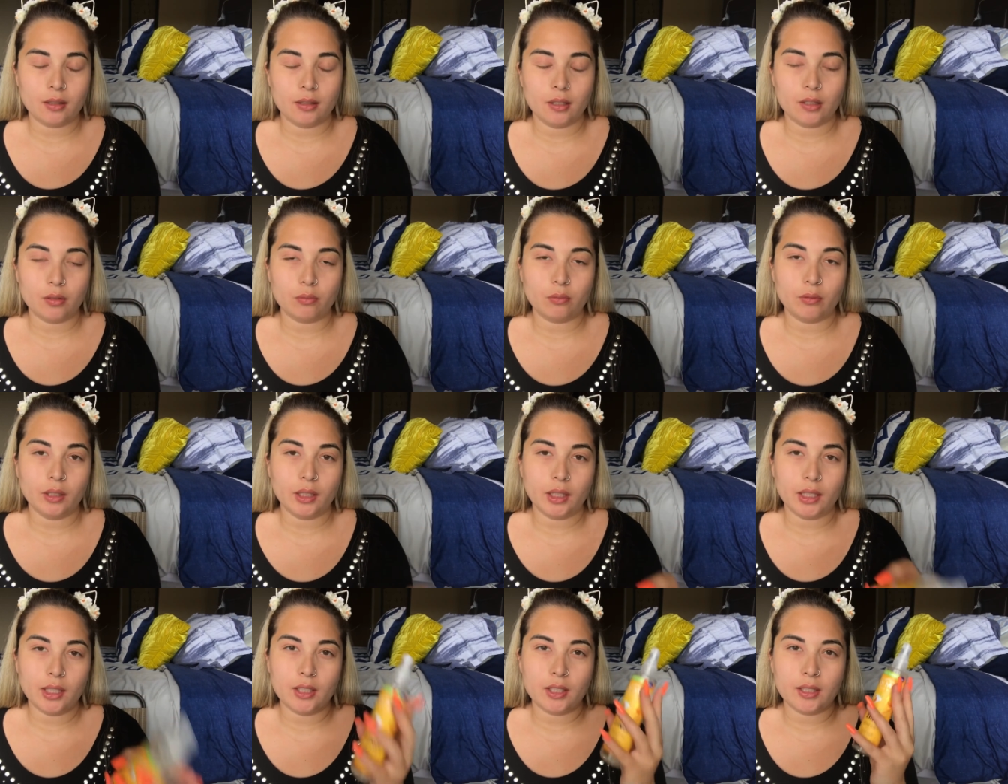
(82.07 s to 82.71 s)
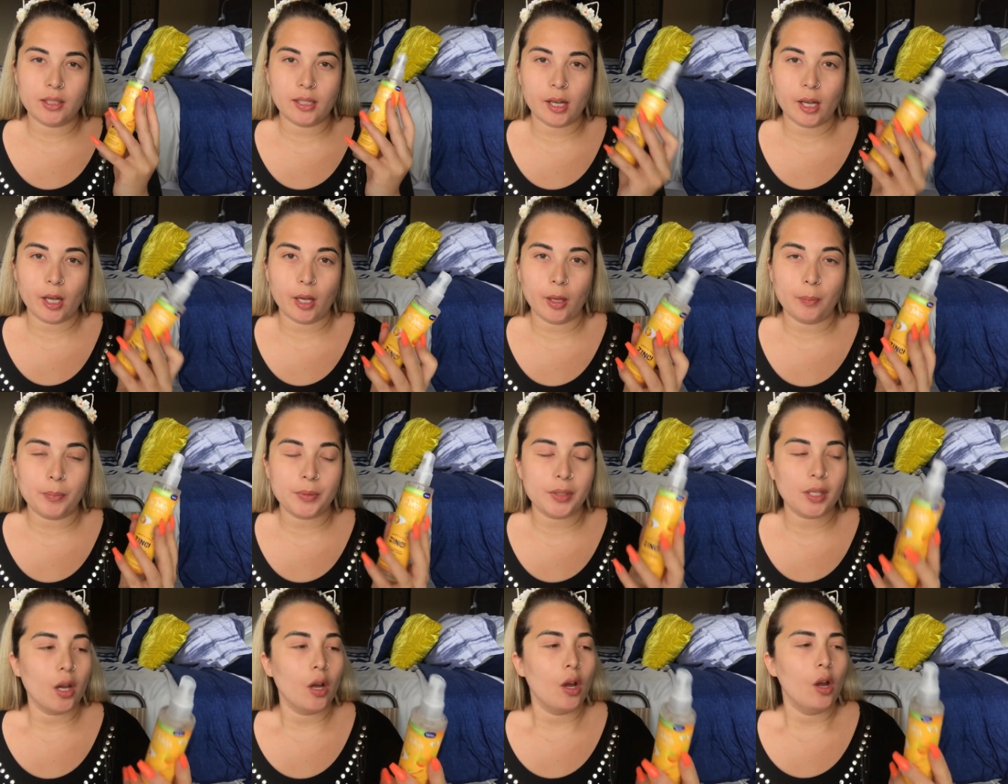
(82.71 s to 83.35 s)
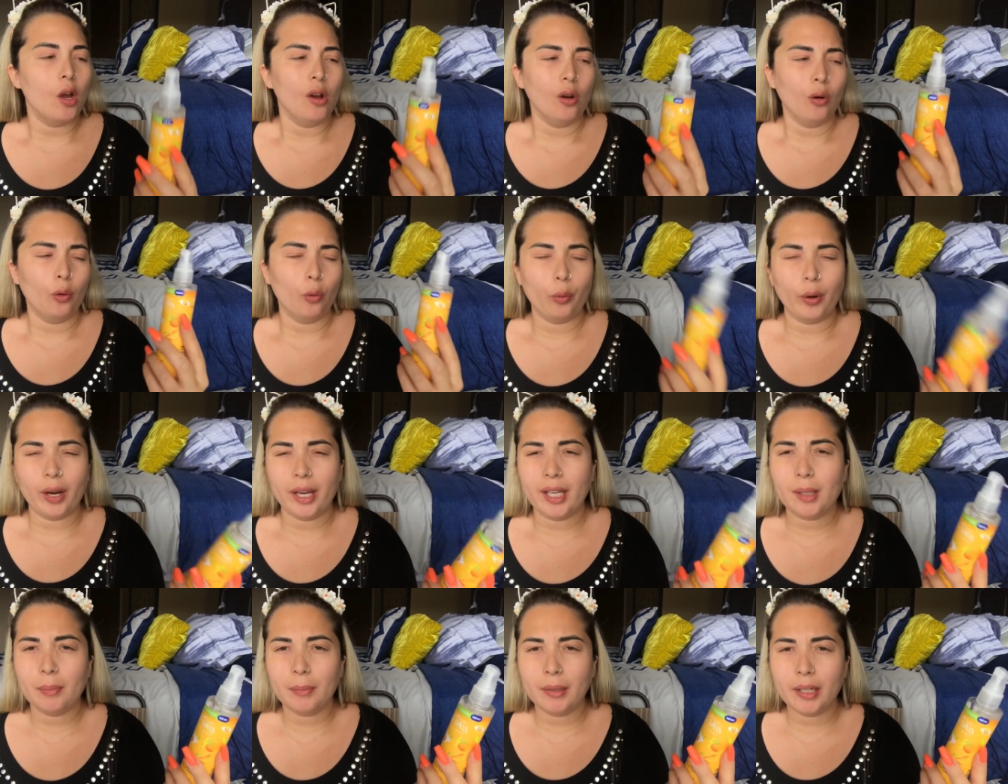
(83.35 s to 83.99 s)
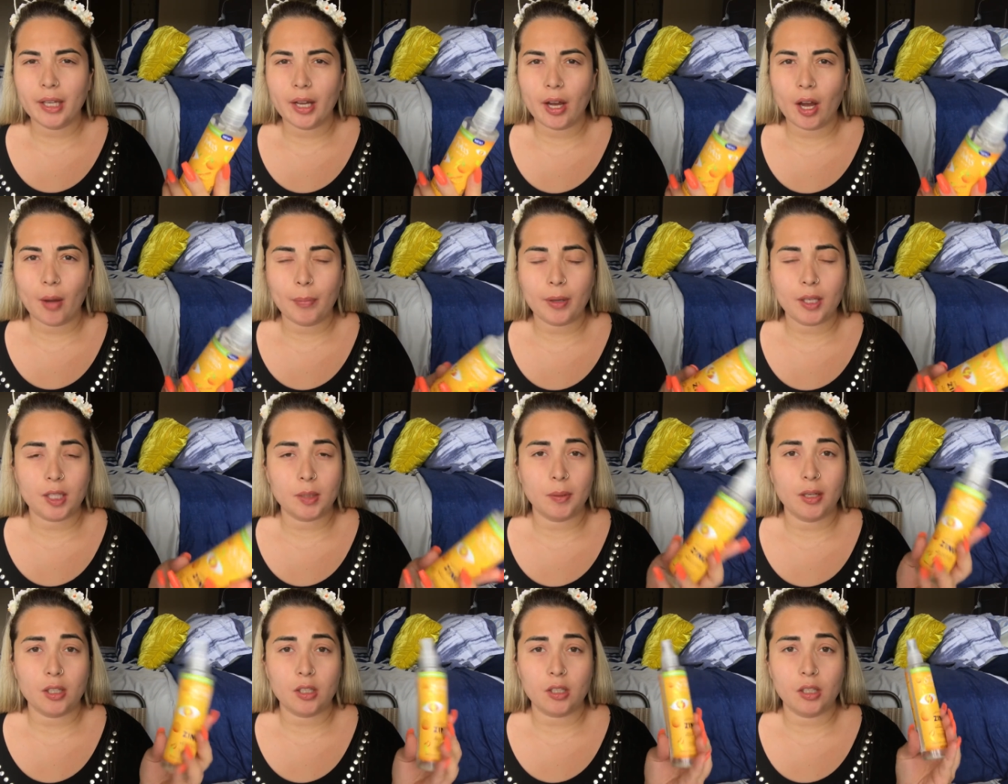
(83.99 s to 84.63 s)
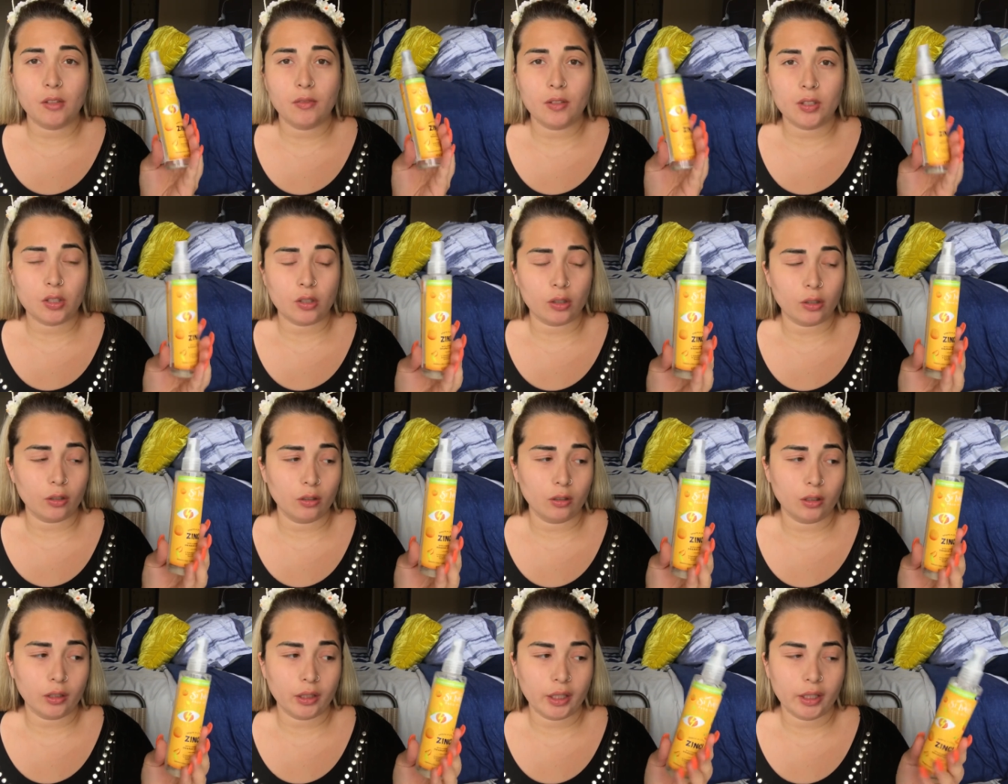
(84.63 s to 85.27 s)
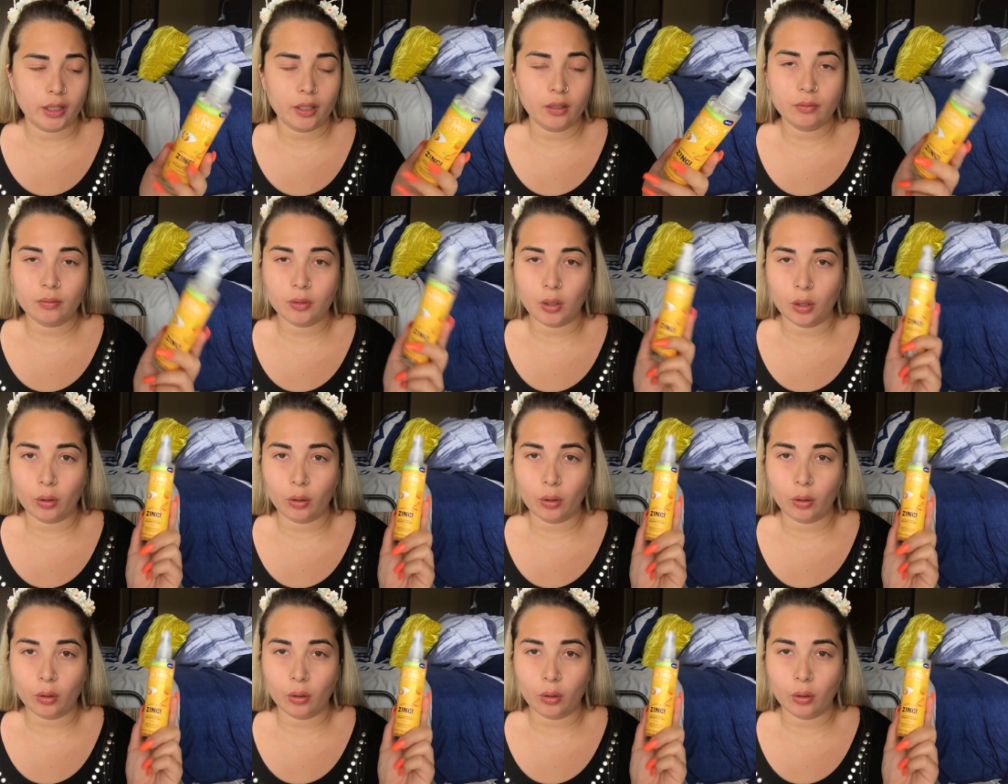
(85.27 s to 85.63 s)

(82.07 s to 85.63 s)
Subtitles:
This really just helps wake me up, especially if it's early.